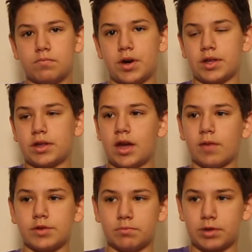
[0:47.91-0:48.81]
But it
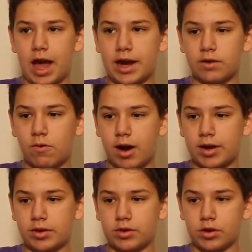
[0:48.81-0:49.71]
comes in black and
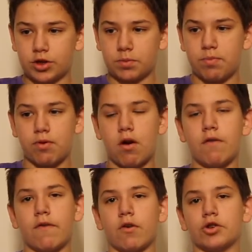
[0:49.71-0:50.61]
white. There's a pro
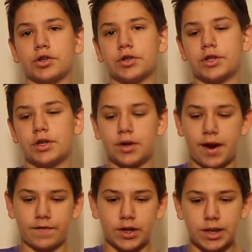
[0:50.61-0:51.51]
version, so you don't
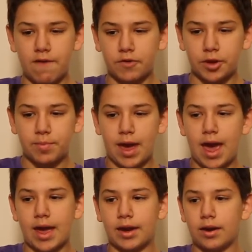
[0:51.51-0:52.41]
have to level the
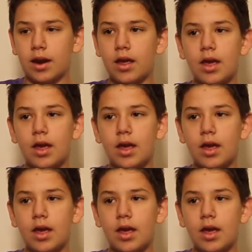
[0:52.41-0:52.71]
bed, and